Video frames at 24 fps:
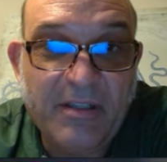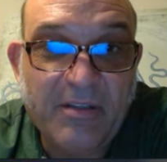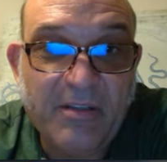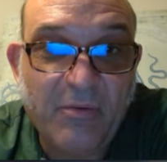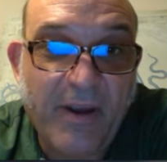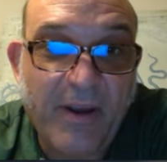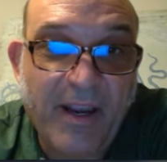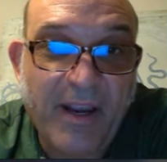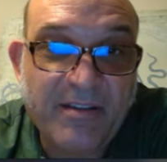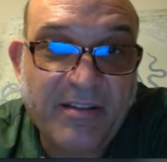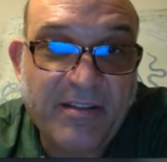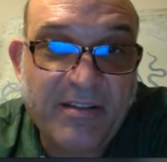The
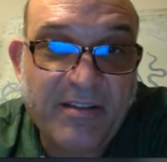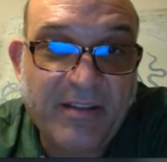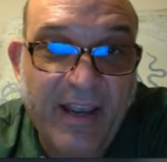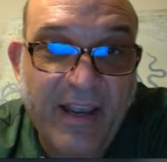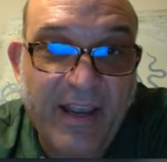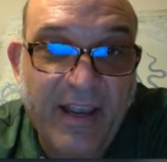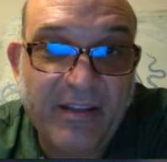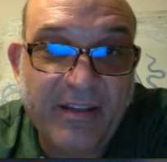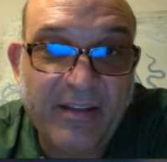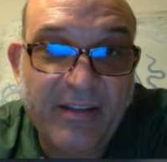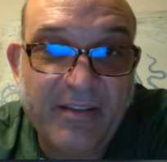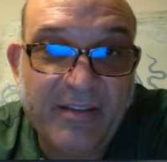
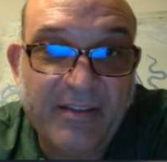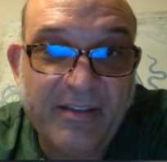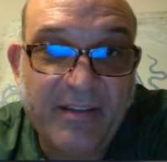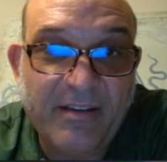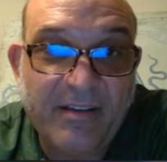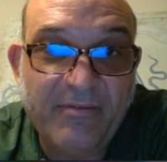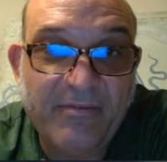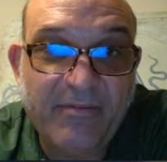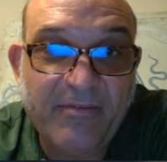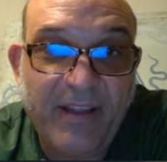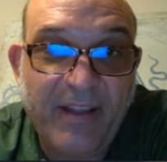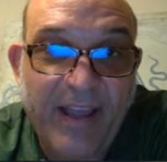rationale is that
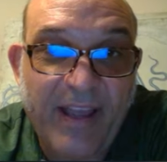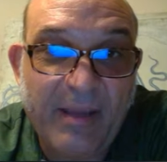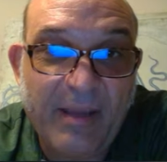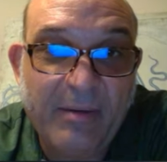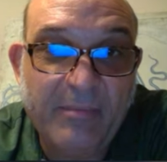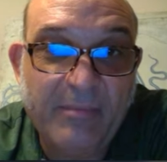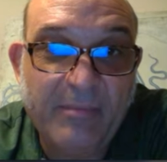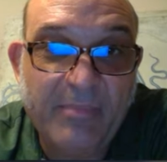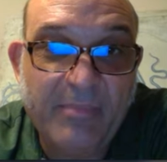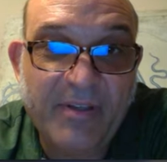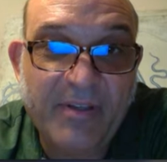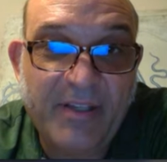a
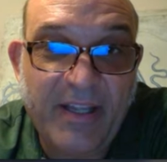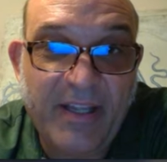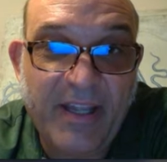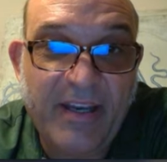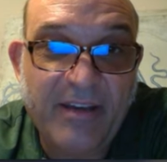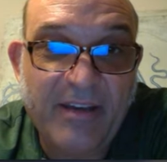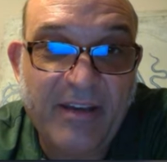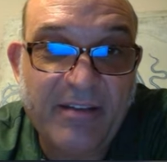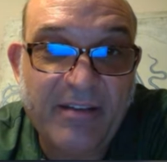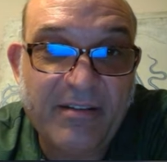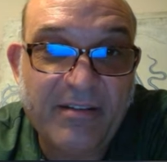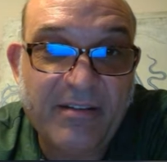flat
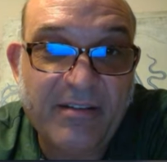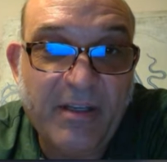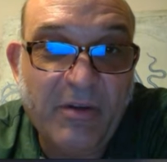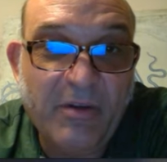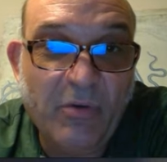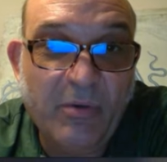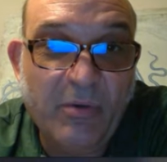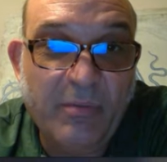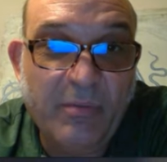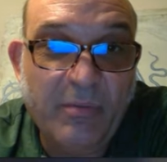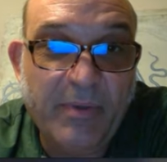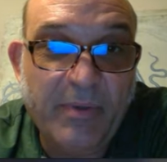percentage
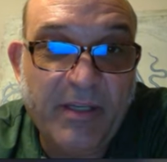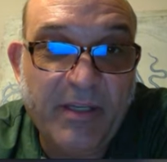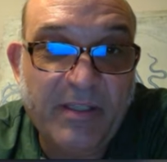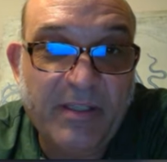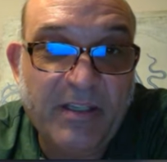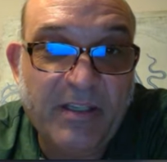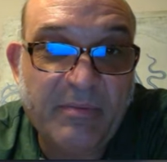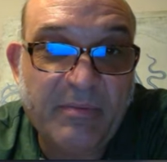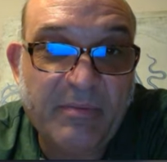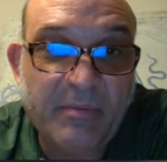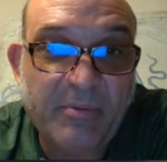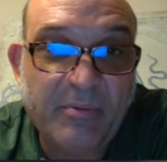would be a
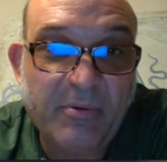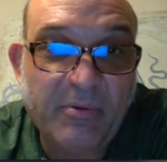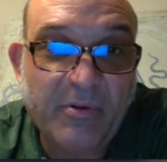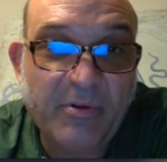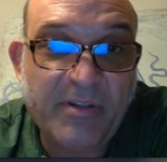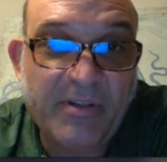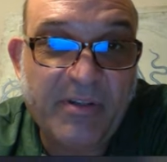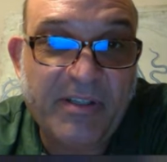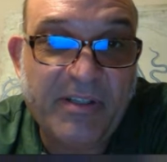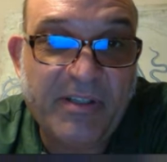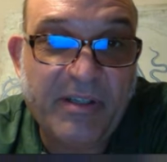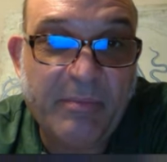
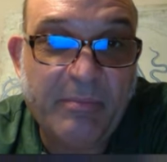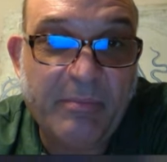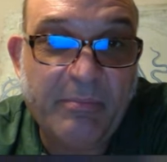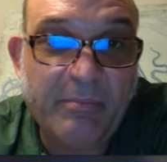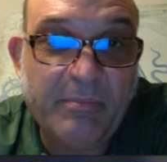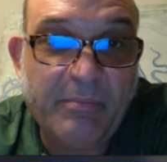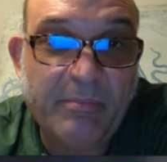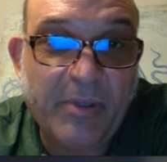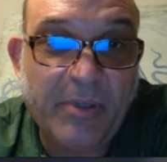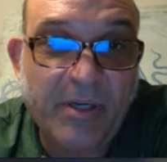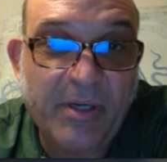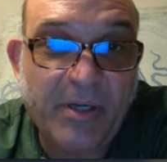
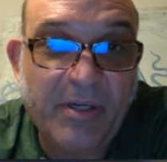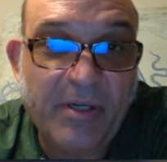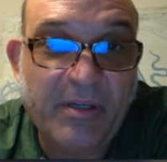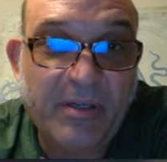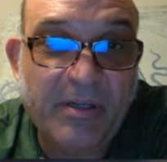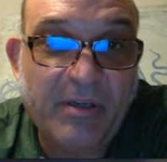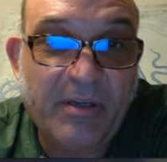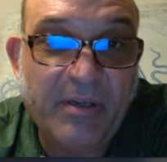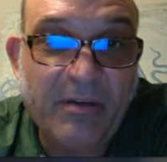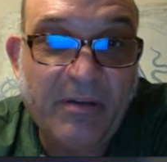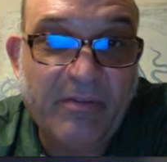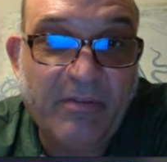disproportionate
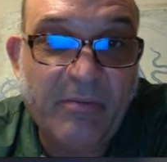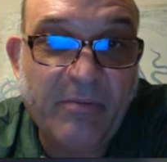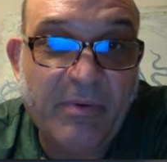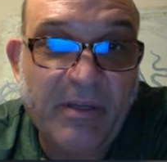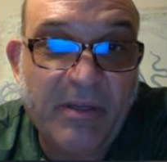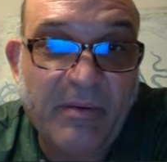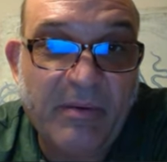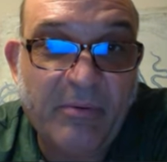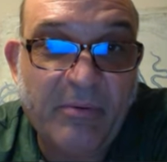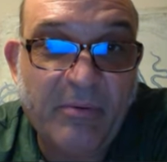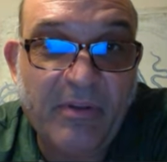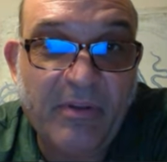burden for
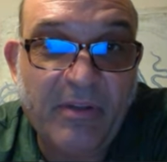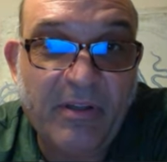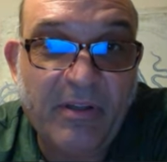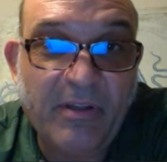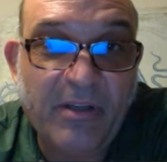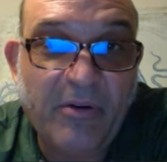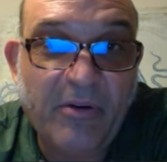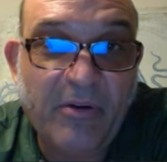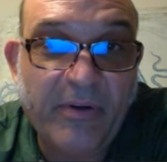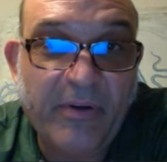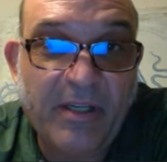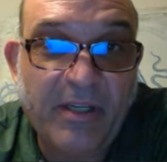people with
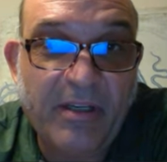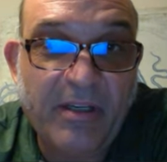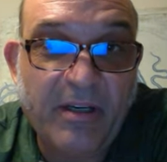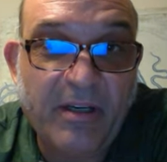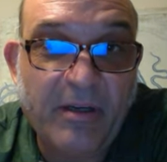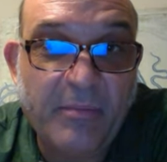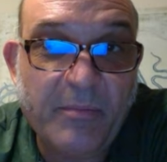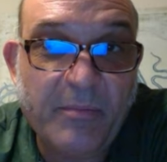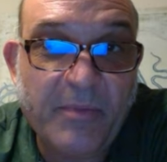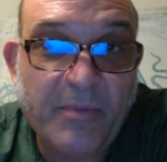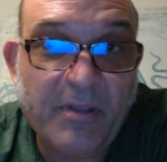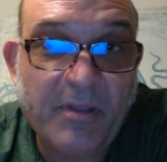low
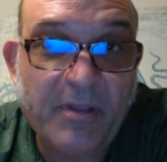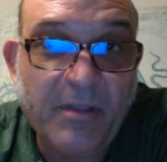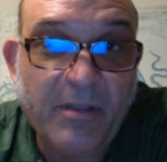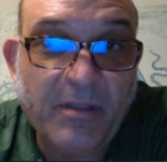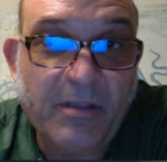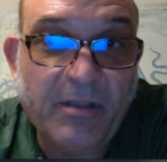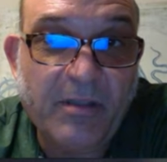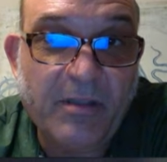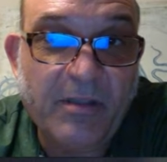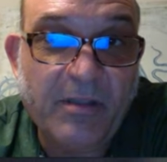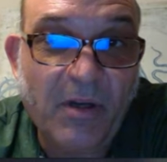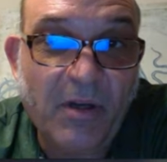incomes.
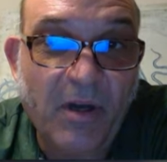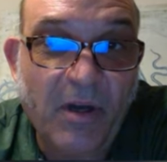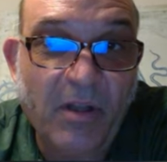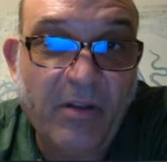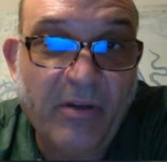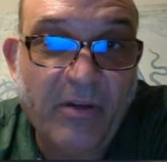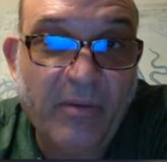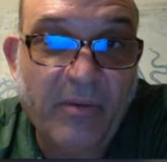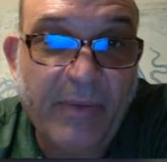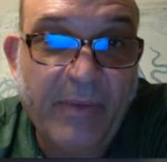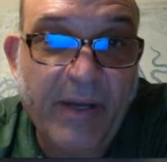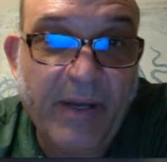The
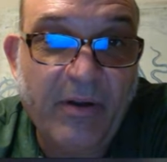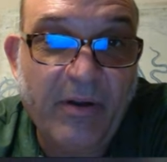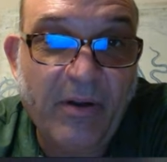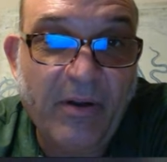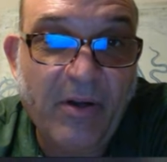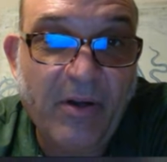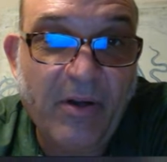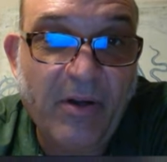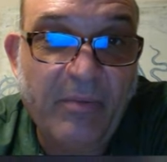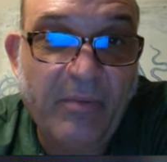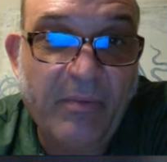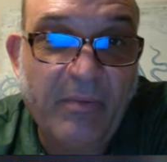dollar amount
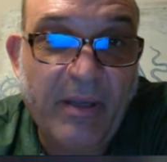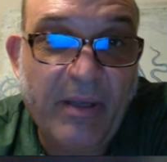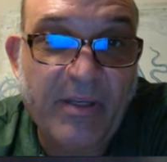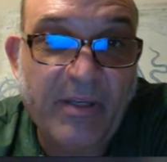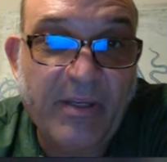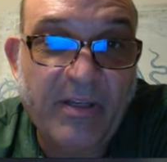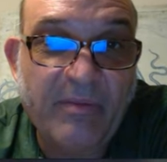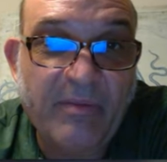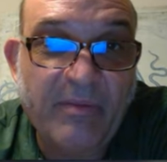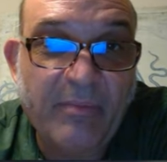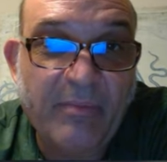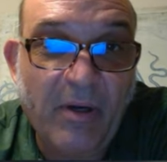owed may
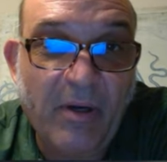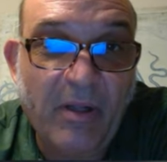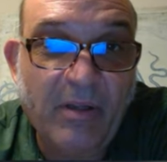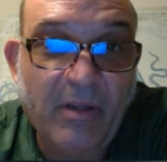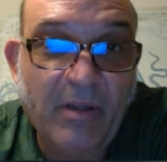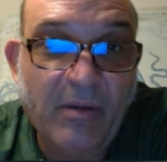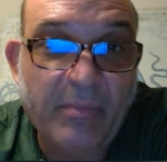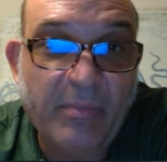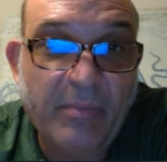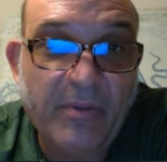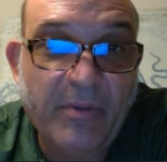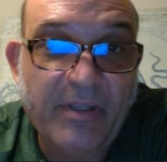be
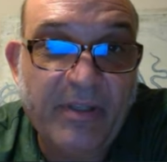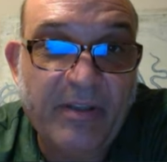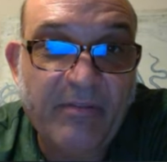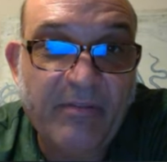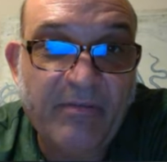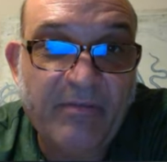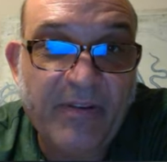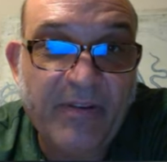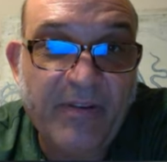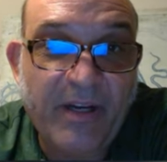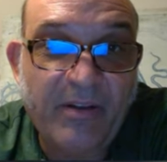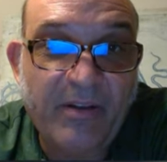smaller, but the
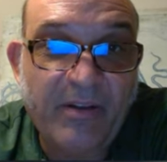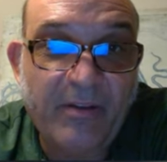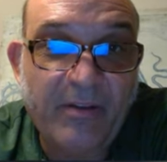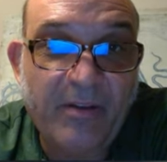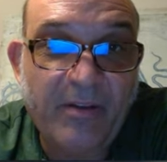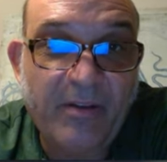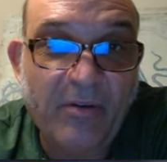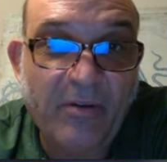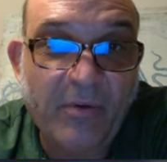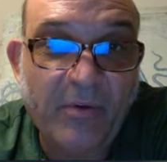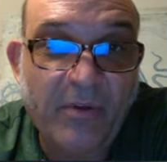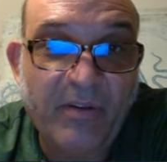effect on
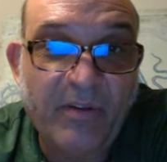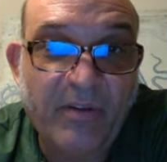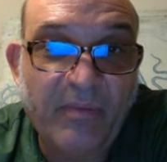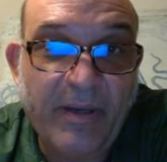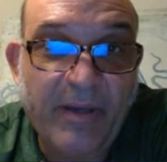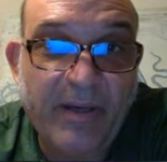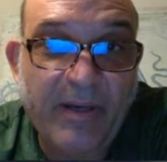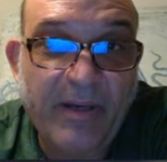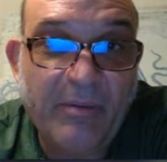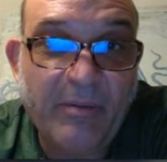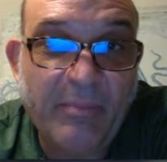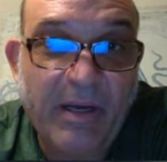their real
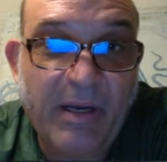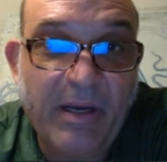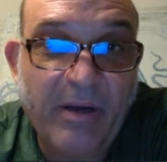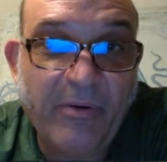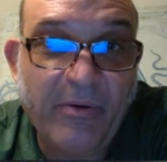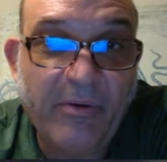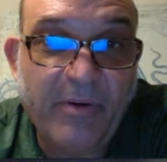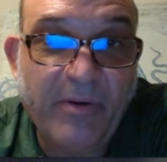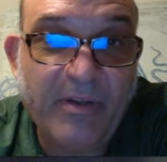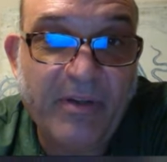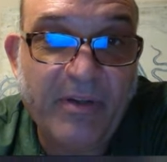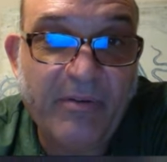spending
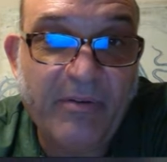power is